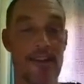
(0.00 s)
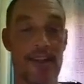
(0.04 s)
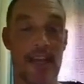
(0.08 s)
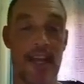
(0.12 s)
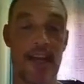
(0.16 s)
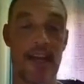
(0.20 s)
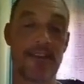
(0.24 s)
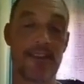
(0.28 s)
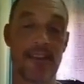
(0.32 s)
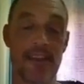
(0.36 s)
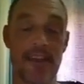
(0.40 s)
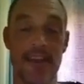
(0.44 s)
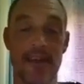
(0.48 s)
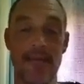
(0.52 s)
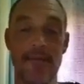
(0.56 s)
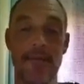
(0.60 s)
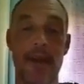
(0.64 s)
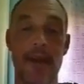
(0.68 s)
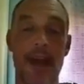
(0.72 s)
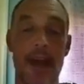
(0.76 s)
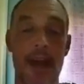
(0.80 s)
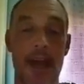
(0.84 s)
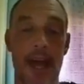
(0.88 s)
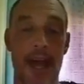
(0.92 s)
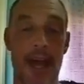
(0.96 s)
out to him,
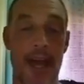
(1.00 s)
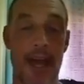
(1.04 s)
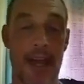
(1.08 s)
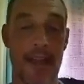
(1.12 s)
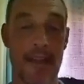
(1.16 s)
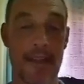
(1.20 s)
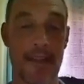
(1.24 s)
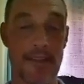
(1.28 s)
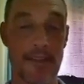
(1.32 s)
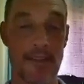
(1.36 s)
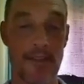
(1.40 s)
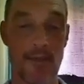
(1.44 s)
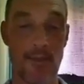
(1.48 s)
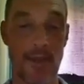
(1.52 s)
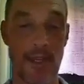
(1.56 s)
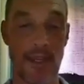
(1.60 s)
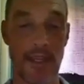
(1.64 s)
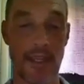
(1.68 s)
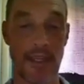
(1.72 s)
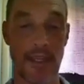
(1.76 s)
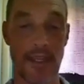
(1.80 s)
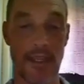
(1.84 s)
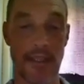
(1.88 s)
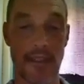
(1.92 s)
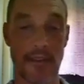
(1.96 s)
and
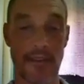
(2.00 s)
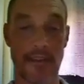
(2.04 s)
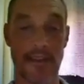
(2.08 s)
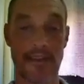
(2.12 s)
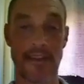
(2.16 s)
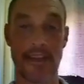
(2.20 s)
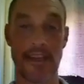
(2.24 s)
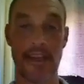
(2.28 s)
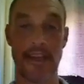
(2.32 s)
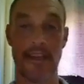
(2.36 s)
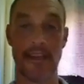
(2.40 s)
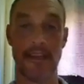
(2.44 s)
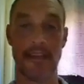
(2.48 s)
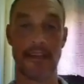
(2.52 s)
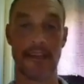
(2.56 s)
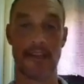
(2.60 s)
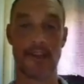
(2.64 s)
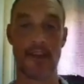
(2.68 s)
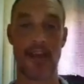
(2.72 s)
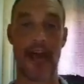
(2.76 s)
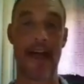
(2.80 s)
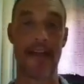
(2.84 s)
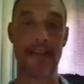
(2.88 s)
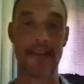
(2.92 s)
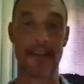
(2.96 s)
we'll see the
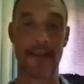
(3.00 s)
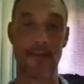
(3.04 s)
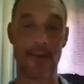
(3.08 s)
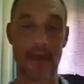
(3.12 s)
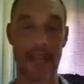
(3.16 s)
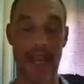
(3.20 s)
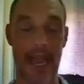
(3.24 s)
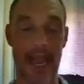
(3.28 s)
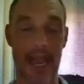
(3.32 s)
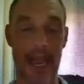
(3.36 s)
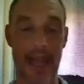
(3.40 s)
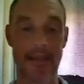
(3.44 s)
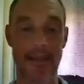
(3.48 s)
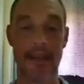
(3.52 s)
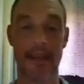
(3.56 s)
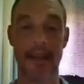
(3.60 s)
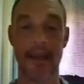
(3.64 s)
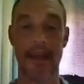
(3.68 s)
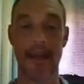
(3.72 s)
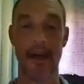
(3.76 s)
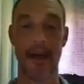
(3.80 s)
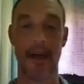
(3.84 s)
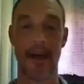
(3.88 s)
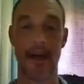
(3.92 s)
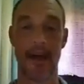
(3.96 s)
chat that we had.
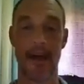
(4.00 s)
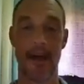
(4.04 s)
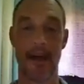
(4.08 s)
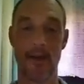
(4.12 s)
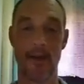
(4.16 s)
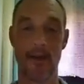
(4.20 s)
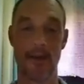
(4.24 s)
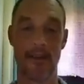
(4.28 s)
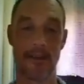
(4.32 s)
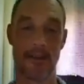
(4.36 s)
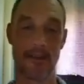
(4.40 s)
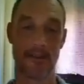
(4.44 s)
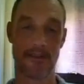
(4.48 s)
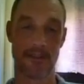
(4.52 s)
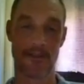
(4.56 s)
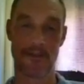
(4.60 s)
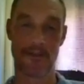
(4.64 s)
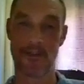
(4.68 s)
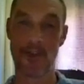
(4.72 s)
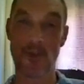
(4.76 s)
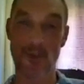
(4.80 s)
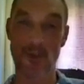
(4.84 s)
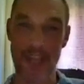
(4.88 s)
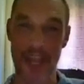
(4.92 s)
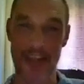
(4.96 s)
A few
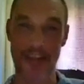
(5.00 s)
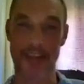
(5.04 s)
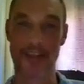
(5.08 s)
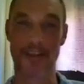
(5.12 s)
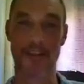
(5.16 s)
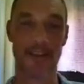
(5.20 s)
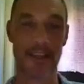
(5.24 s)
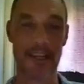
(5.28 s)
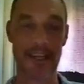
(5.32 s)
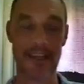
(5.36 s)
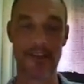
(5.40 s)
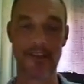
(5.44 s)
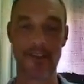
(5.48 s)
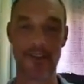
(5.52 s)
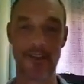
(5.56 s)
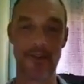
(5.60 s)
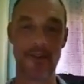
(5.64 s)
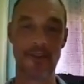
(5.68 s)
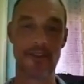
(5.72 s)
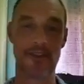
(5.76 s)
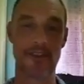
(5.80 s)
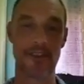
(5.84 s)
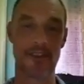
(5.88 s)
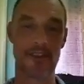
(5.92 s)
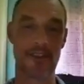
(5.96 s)
technical
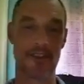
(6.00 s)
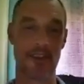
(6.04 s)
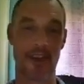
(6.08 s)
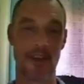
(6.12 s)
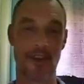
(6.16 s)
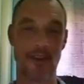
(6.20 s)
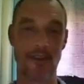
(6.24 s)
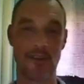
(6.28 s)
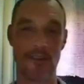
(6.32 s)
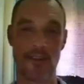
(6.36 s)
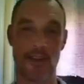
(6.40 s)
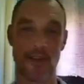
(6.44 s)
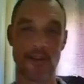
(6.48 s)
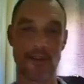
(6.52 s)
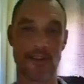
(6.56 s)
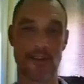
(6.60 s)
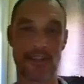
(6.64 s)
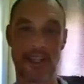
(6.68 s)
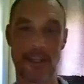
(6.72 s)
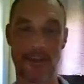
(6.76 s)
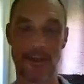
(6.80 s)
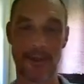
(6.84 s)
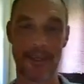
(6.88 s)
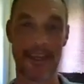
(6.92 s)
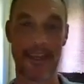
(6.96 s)
issues, so you don't see the
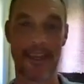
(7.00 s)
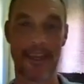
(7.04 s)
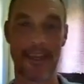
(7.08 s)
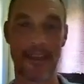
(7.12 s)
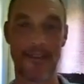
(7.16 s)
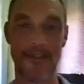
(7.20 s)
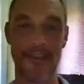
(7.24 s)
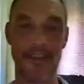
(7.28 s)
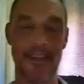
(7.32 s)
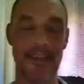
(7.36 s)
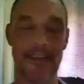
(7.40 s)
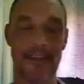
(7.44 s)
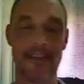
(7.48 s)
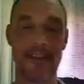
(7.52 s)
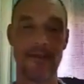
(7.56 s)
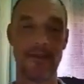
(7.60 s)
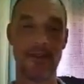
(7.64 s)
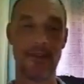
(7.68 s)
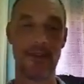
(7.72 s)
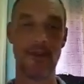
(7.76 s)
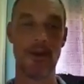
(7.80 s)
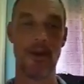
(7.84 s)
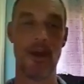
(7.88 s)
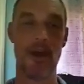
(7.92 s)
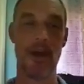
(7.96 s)
beginning of the
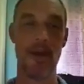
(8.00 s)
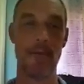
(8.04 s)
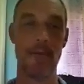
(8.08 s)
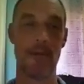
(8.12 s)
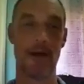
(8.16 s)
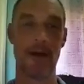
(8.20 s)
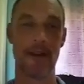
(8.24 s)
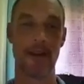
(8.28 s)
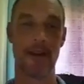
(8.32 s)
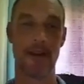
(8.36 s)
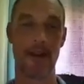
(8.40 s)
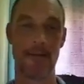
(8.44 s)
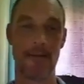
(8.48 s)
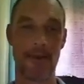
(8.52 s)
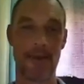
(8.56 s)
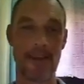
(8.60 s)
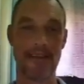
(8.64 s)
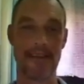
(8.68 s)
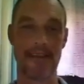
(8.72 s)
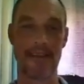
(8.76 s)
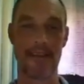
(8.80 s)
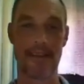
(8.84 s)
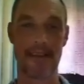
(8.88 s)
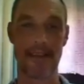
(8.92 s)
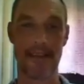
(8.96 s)
interview, but
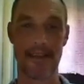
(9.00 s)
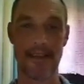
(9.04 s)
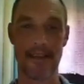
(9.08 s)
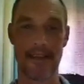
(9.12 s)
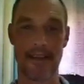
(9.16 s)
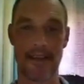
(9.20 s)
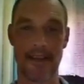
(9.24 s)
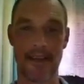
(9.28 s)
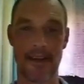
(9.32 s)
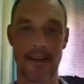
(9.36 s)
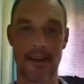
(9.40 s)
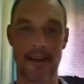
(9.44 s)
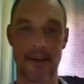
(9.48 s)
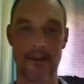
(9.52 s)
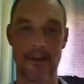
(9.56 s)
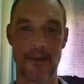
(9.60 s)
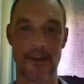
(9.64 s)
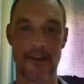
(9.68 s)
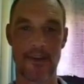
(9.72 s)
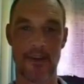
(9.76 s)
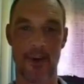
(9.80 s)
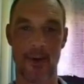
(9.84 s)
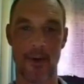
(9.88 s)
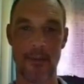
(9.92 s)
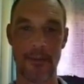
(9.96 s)
basically Chris
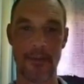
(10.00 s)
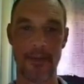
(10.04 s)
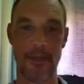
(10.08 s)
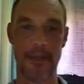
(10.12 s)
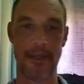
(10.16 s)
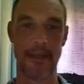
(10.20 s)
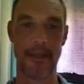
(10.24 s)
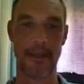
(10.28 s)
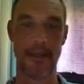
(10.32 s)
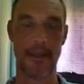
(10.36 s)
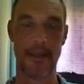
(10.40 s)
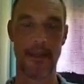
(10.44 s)
told me